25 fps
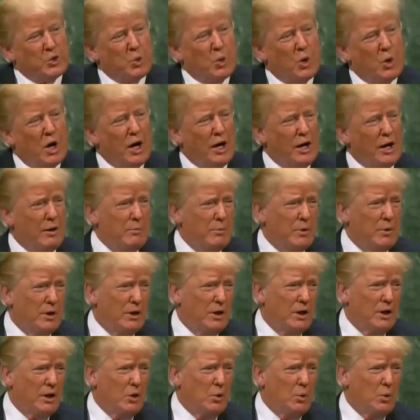That is why
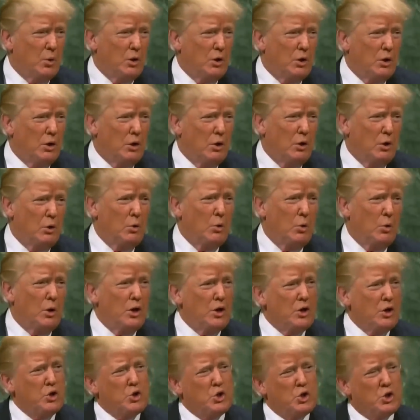America will
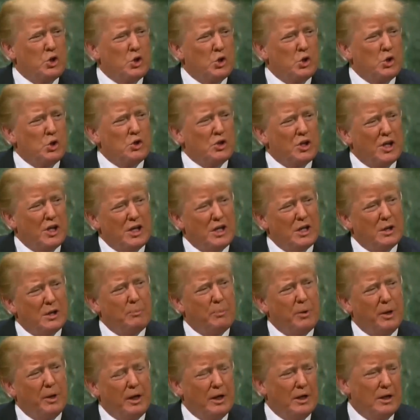always choose
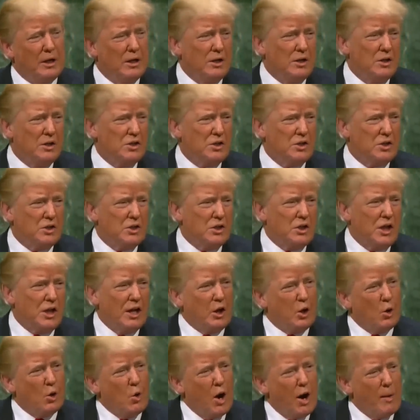
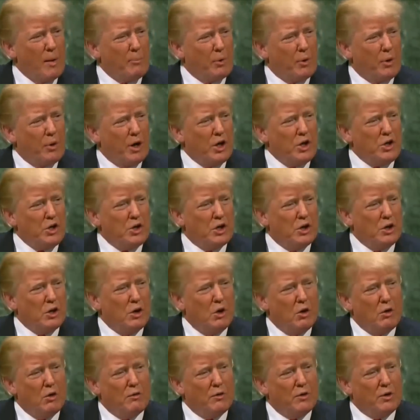independence and
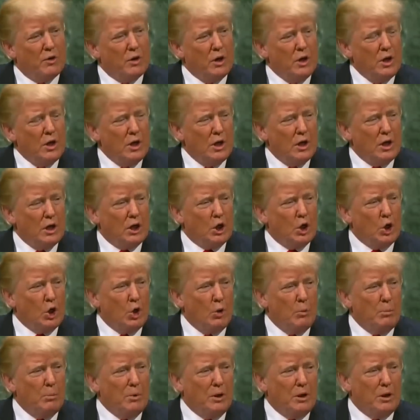cooperation over
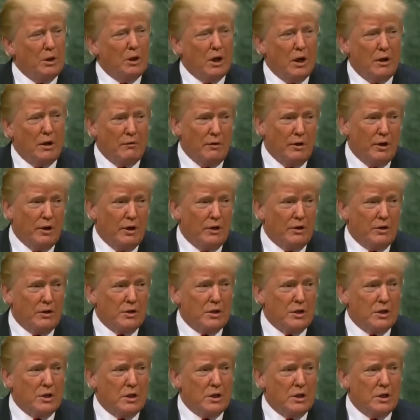global
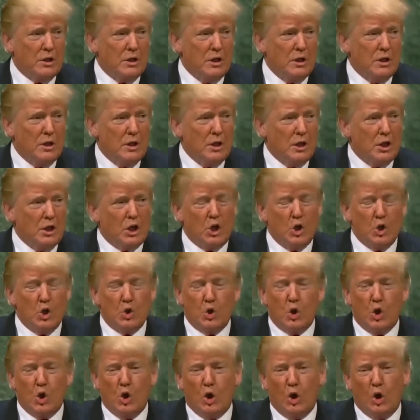governance,
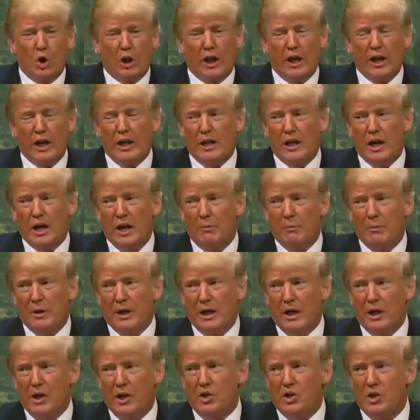control, and
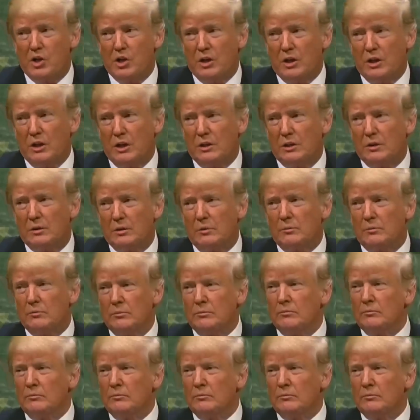domination.